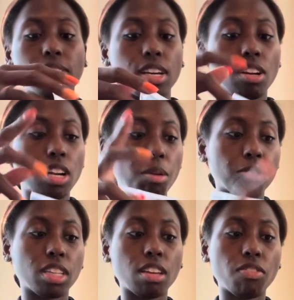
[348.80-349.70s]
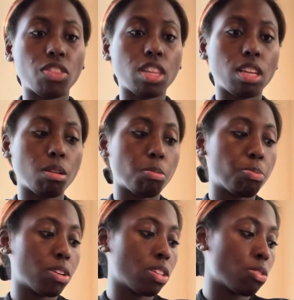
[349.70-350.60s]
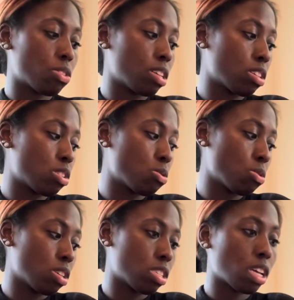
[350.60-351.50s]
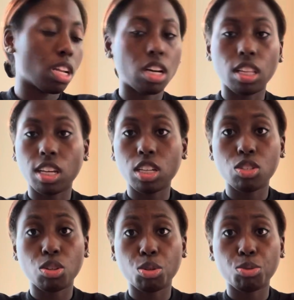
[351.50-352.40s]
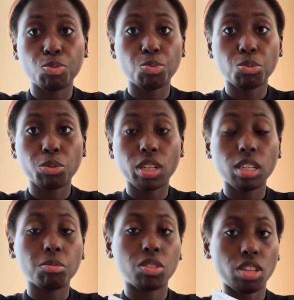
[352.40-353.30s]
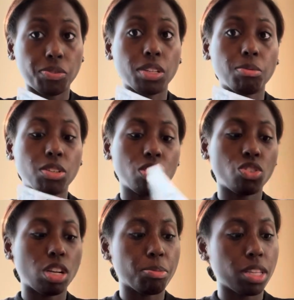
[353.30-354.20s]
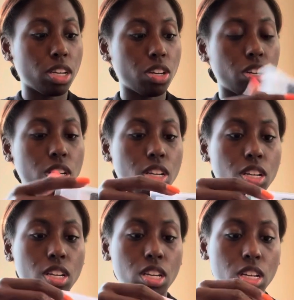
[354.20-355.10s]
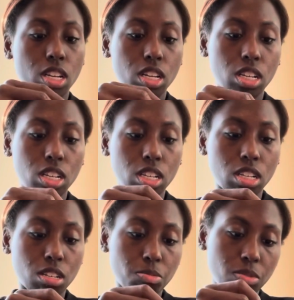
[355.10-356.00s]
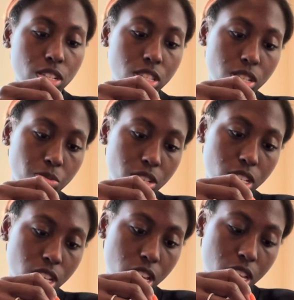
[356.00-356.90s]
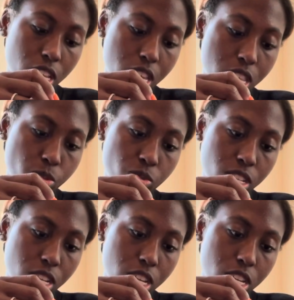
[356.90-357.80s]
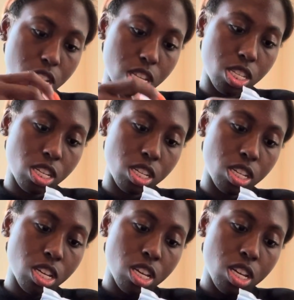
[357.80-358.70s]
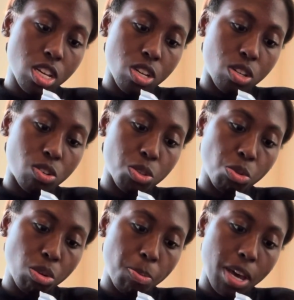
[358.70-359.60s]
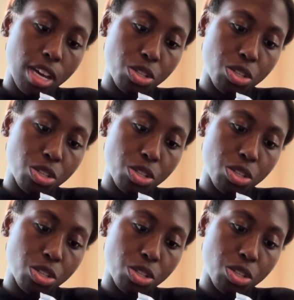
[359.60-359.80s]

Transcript: there, and I believe the Pretty Little Things store is in LA. So definitely try to be there. Um, let's see, what did I get? What did I get? Gold three pack